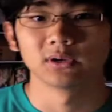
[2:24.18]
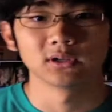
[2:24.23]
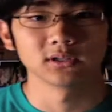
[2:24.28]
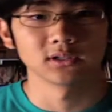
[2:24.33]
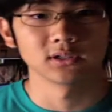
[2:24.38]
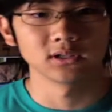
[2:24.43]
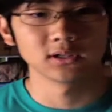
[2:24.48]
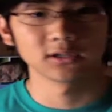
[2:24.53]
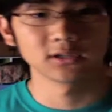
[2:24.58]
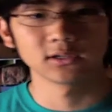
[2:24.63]
on
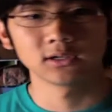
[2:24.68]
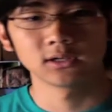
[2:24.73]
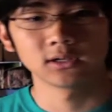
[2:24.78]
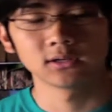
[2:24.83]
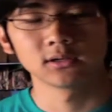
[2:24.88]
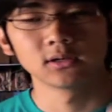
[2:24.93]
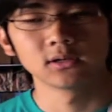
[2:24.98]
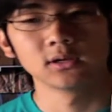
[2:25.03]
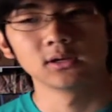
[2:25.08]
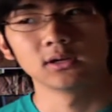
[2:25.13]
the internet,
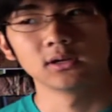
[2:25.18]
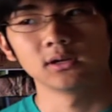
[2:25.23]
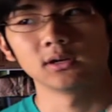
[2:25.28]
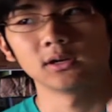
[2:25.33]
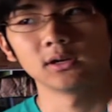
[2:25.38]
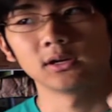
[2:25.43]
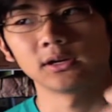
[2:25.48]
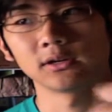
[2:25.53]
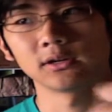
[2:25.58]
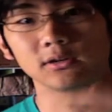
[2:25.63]

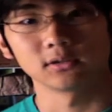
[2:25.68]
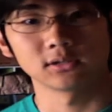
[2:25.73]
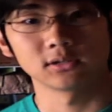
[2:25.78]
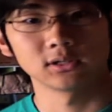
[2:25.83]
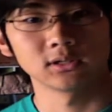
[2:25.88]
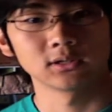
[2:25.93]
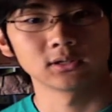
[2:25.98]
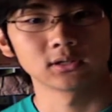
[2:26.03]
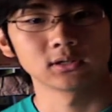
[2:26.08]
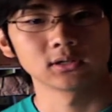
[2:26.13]
I cooked
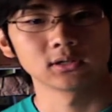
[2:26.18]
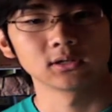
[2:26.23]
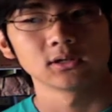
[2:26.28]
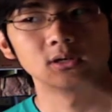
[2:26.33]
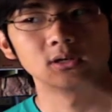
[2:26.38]
dinner,